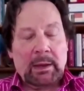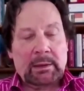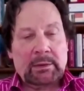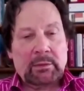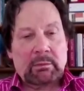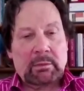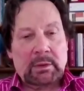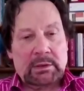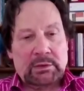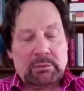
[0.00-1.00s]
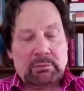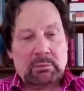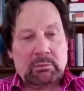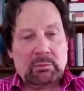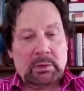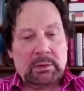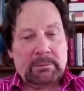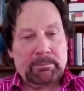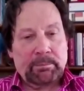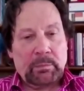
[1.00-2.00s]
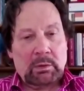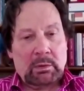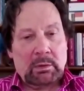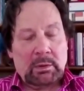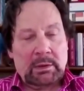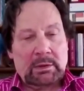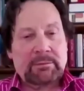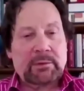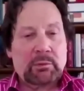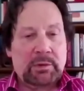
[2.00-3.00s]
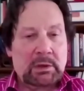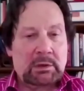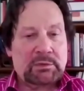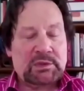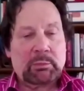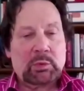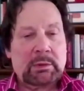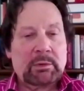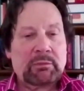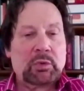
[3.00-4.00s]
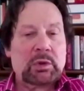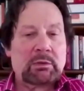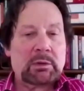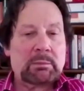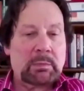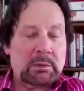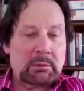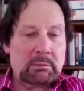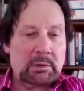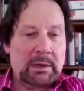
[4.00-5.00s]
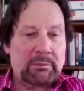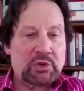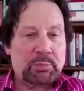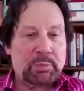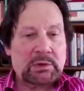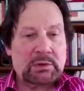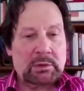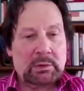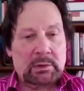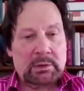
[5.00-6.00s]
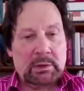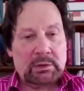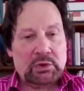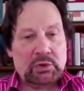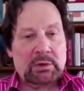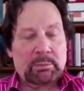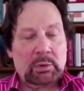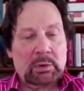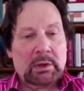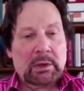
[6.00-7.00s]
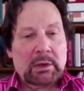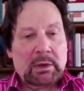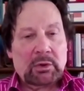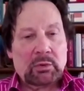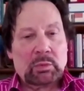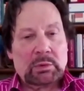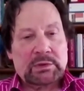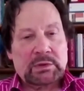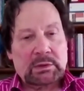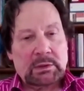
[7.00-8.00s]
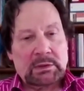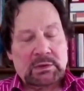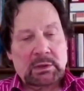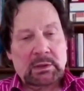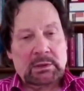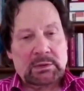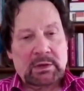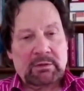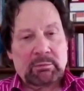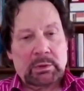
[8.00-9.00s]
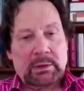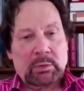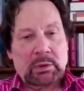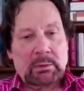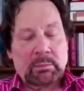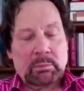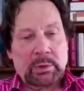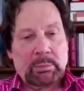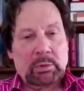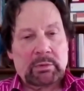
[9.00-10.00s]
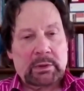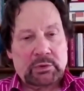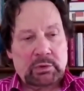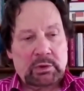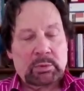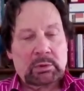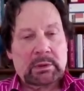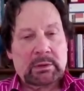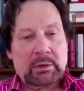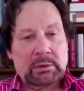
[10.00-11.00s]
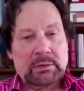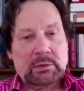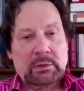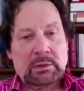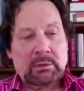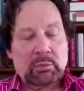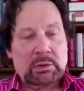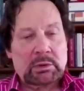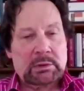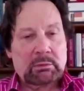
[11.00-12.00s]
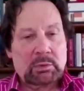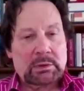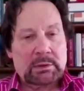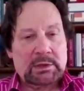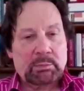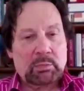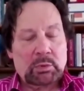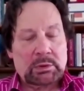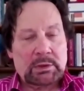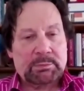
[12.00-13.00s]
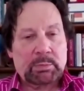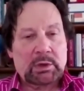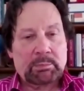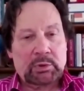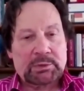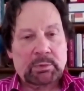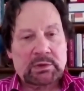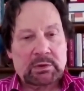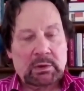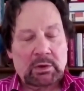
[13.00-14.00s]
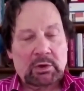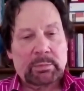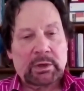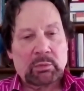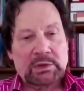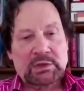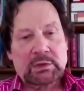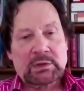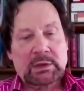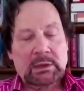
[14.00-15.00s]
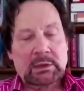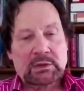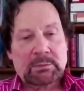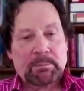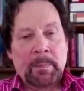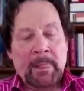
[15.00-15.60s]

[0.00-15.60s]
and that um, and if you think of someone, I mean, if you think of the, the, the average person at, at, at, Chernobyl who was uh, seeing his government, I mean, the people around Chernobyl, they're not certainly weren't, weren't, des- weren't desperately prosperous, certainly not by Western standards.